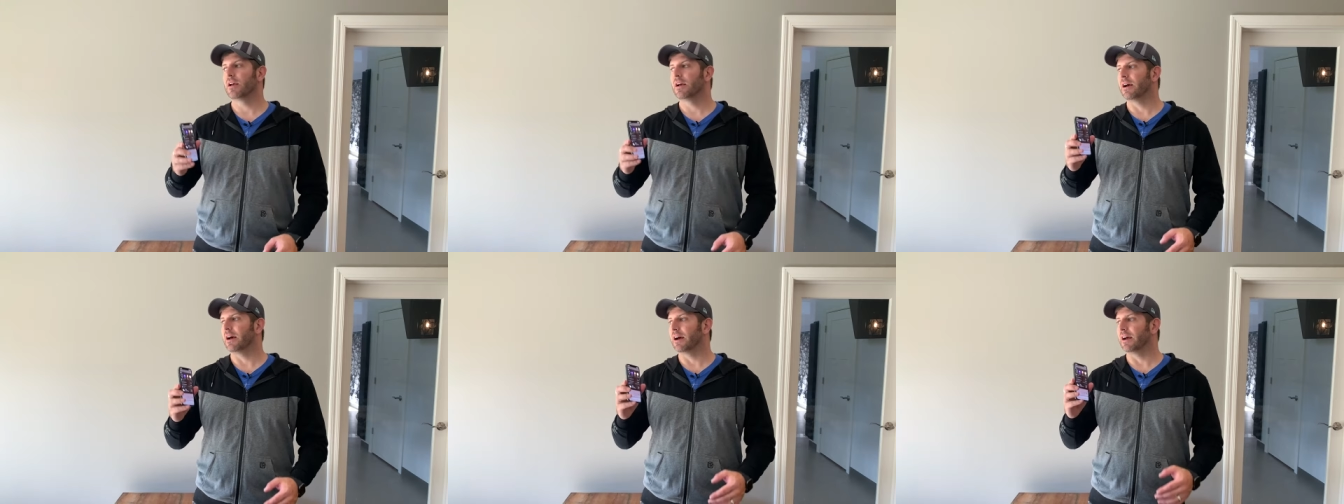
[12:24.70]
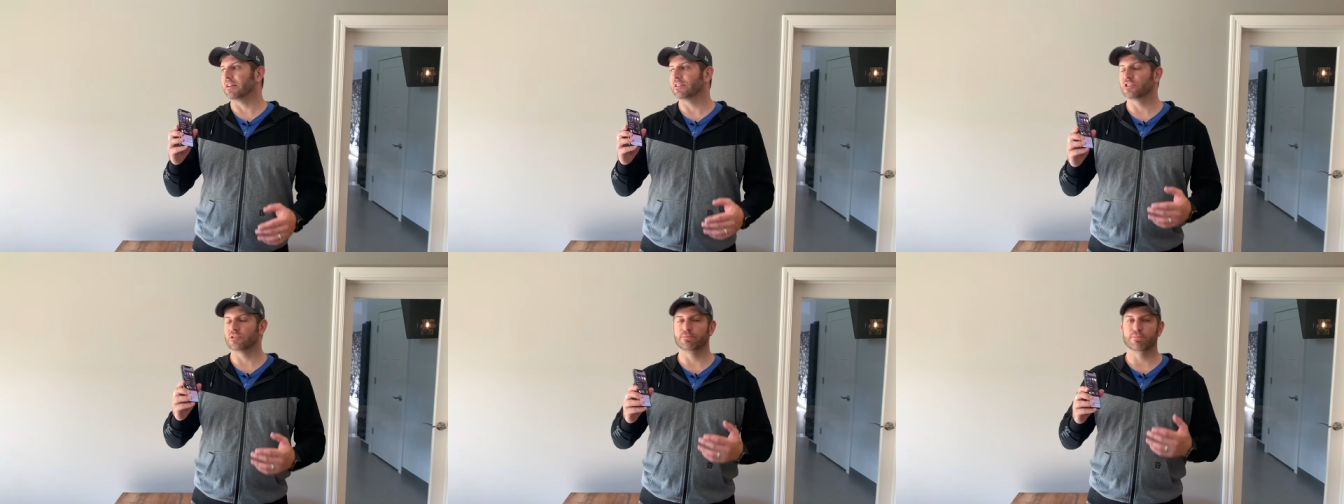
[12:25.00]

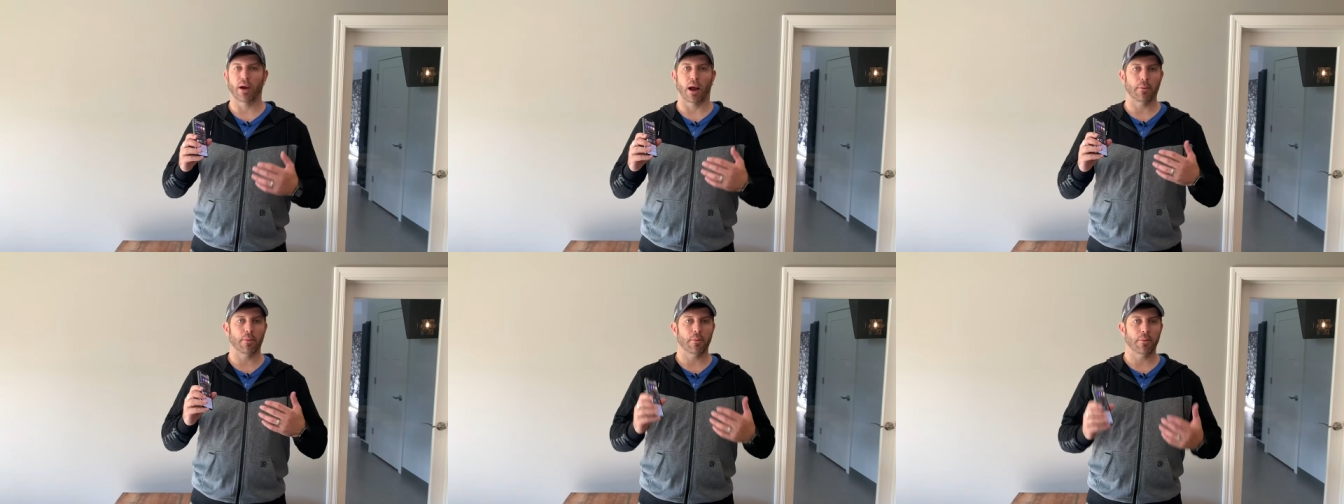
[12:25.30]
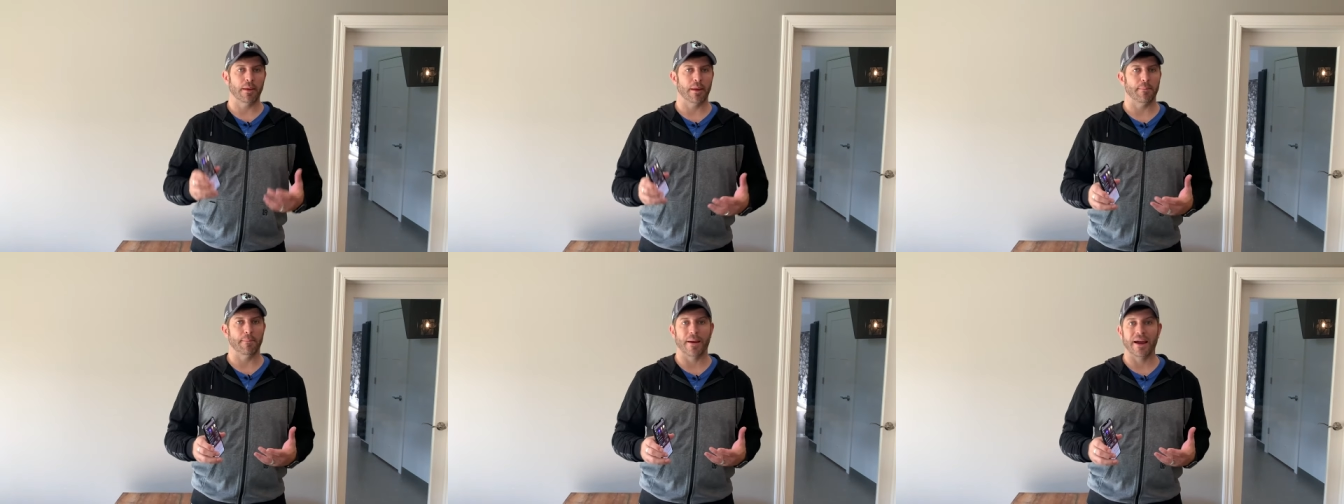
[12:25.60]
Uh, it's
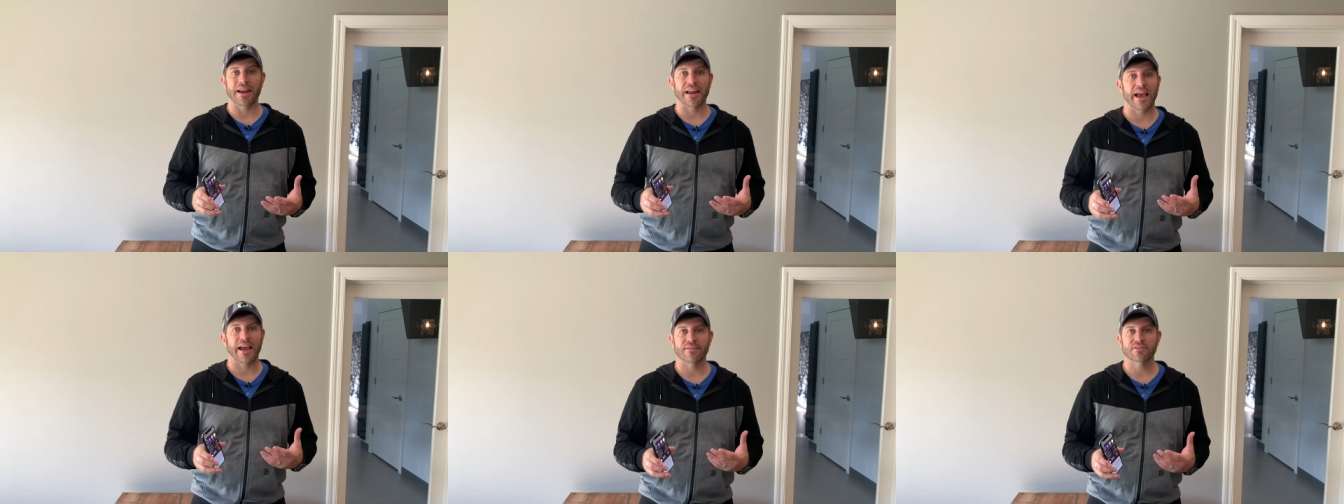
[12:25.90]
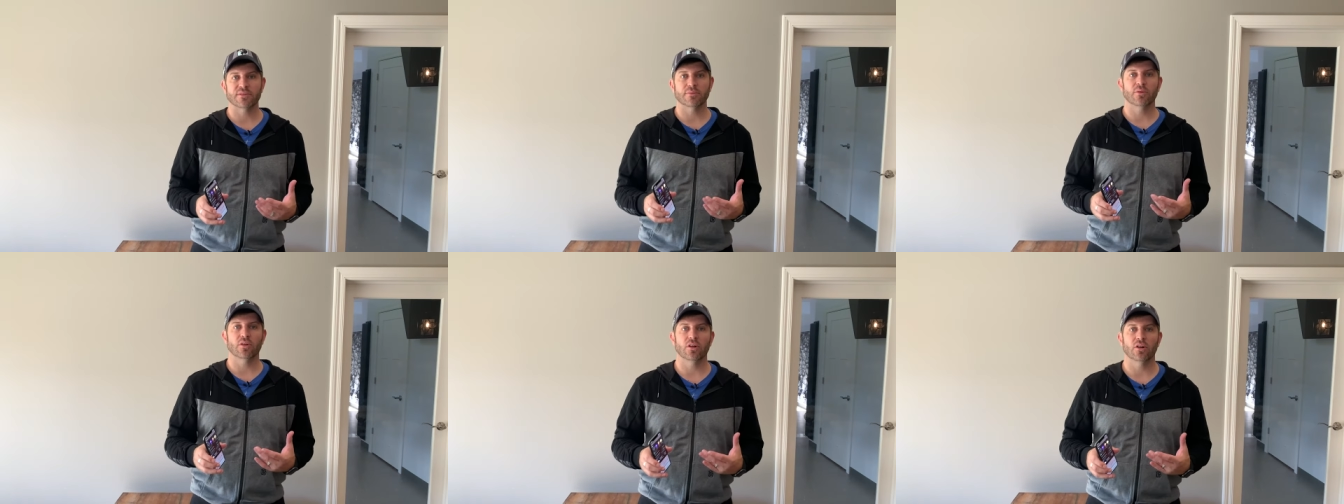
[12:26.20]
probably it might have
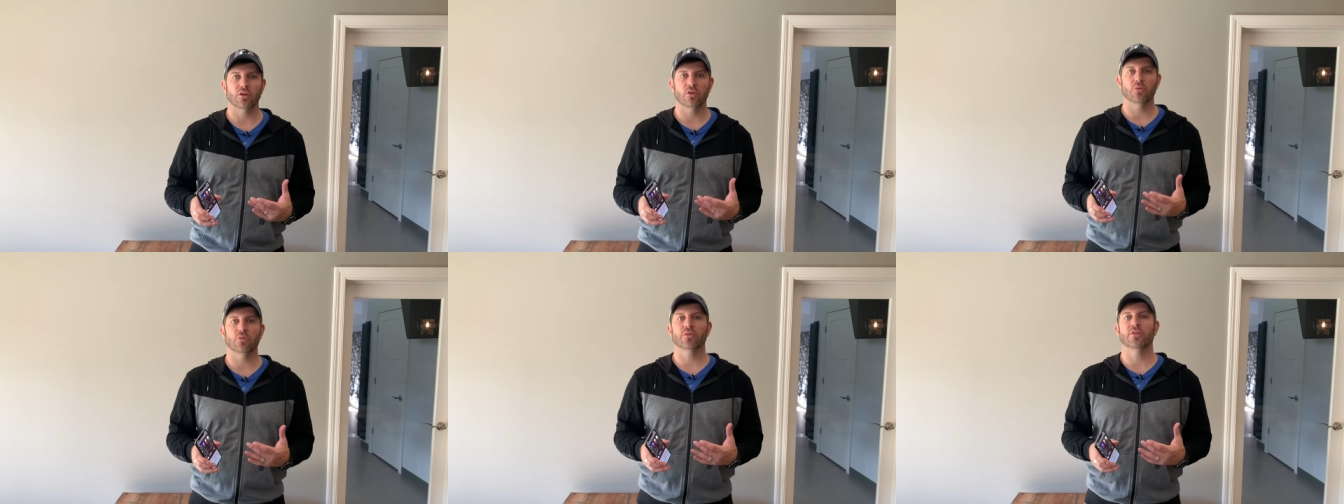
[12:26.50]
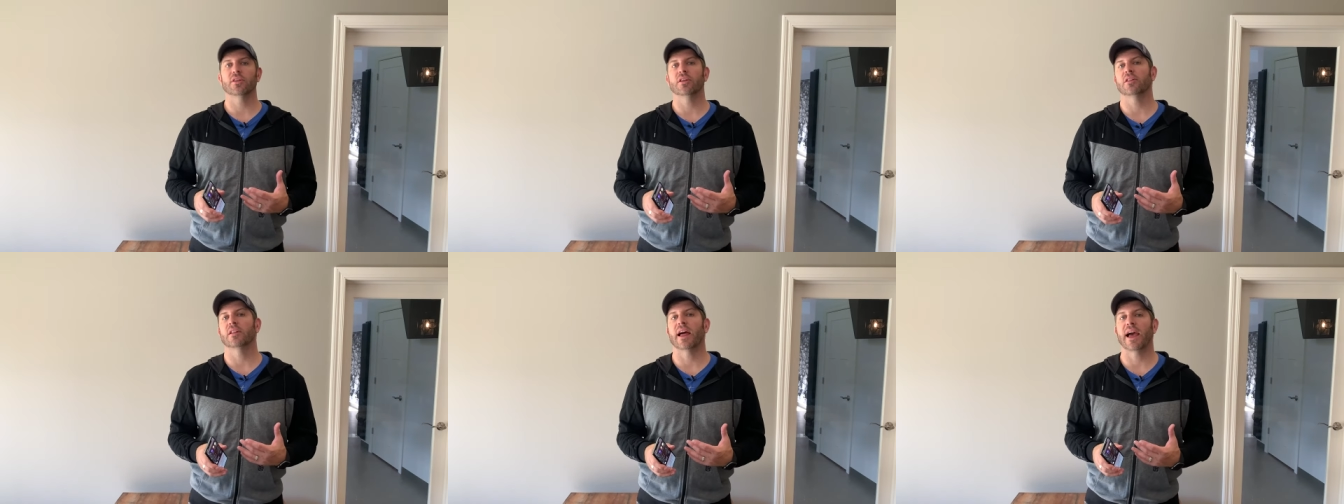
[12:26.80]
something to do with
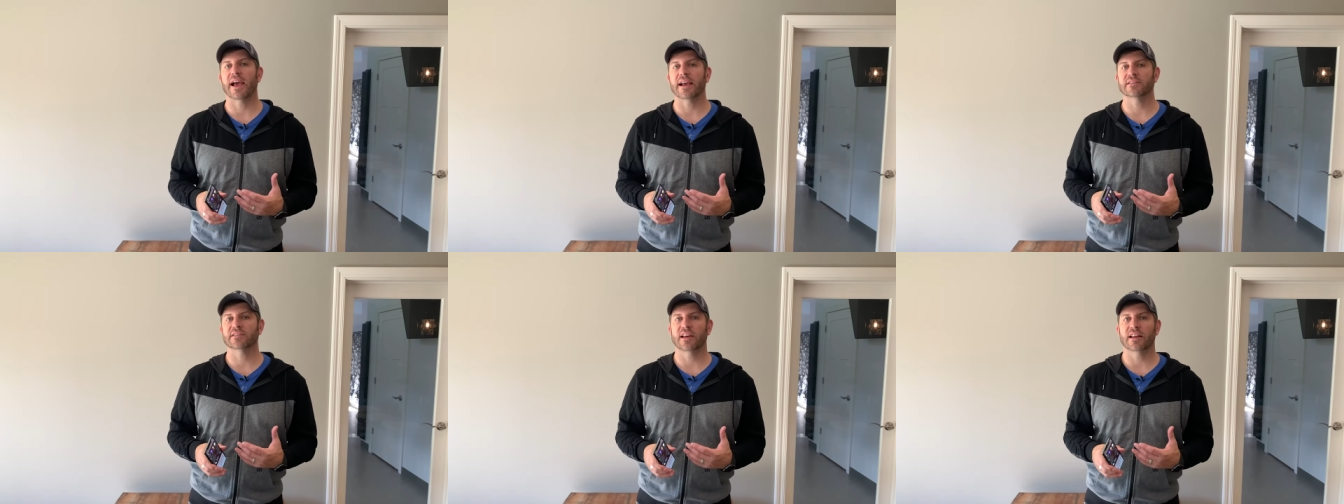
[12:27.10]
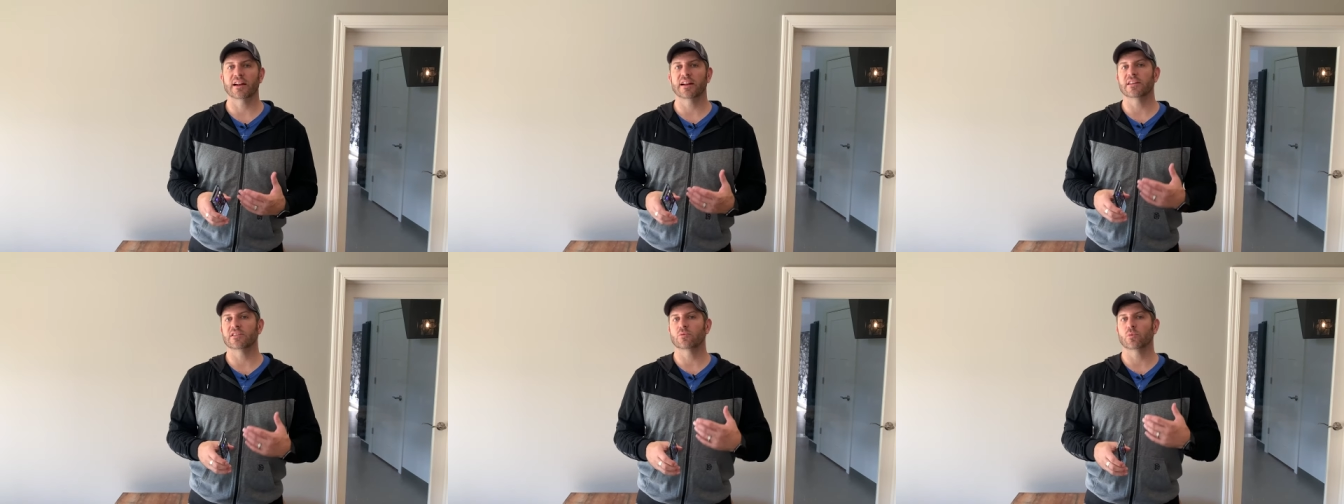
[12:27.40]
the glass
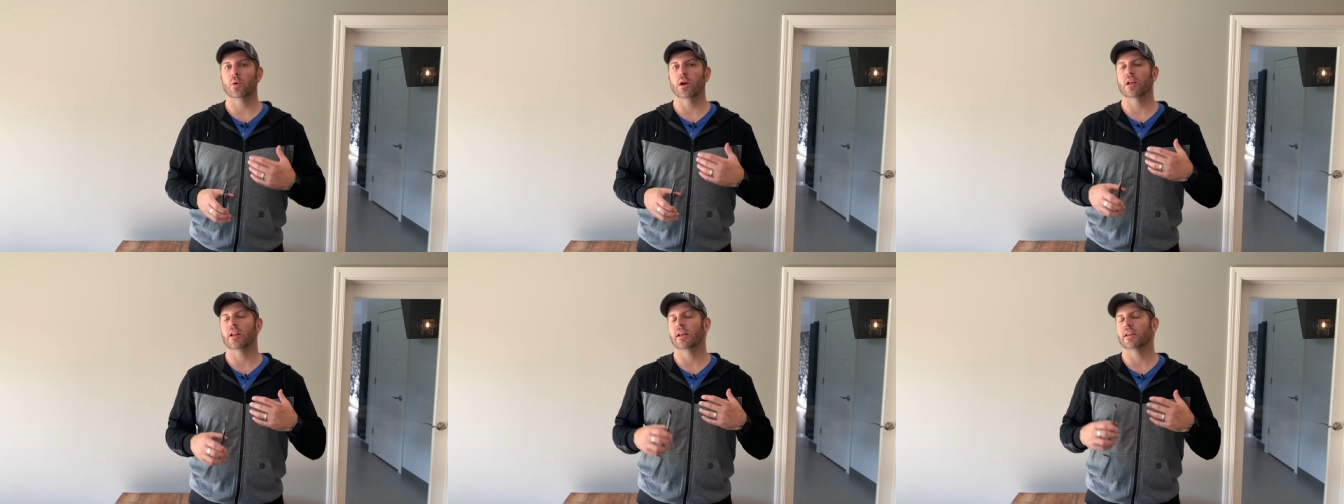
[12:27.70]
on it as well.